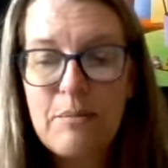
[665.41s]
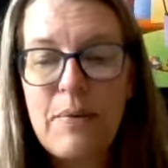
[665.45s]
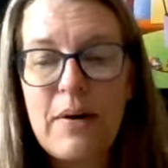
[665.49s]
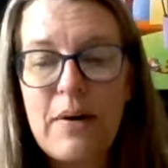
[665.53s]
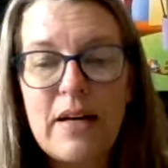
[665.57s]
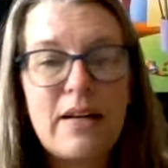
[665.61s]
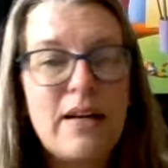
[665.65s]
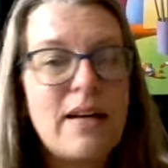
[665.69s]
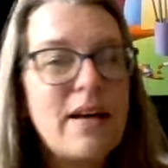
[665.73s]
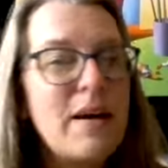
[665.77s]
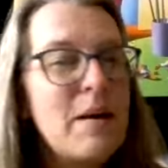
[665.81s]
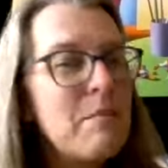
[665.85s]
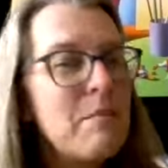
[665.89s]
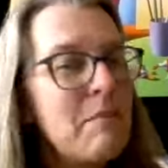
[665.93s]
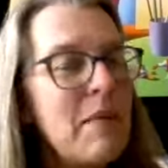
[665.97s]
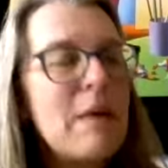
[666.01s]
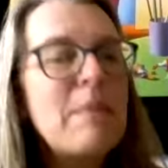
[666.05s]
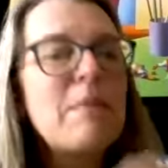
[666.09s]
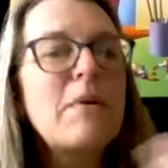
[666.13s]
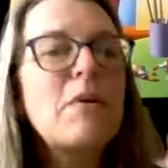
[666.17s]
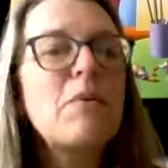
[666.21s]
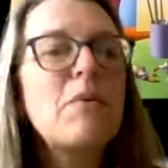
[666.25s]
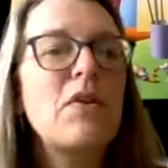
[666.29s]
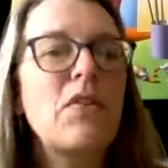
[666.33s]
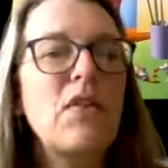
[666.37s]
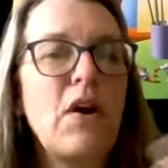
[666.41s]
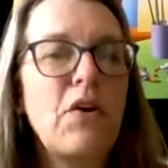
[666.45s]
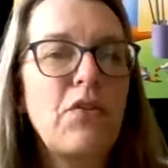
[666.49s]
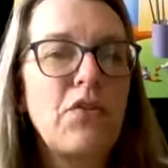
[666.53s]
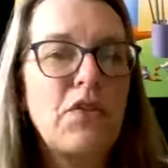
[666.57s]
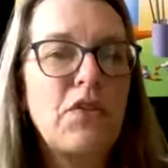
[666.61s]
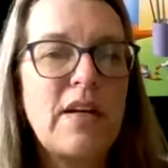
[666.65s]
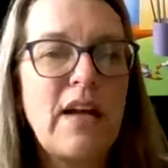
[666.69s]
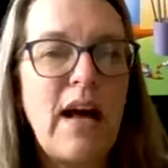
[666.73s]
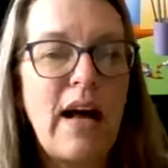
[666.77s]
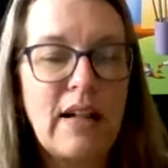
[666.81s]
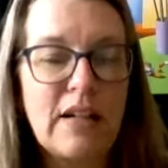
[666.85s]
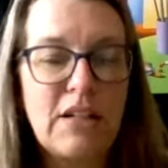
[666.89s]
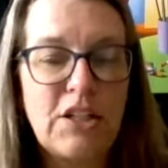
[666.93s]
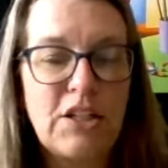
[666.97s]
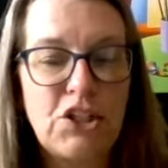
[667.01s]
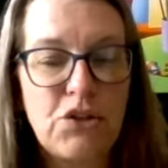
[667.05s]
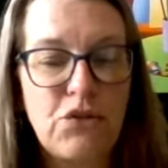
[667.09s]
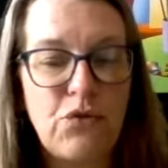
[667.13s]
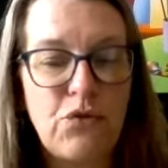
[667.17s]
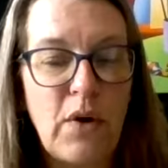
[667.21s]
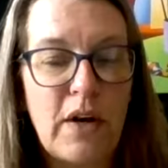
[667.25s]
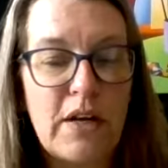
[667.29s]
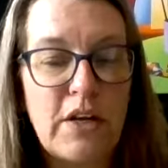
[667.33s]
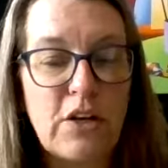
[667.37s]
but maybe without the
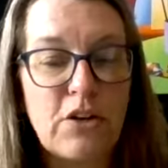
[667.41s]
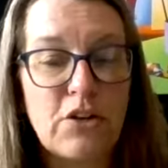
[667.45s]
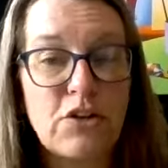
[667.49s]
knowledge of what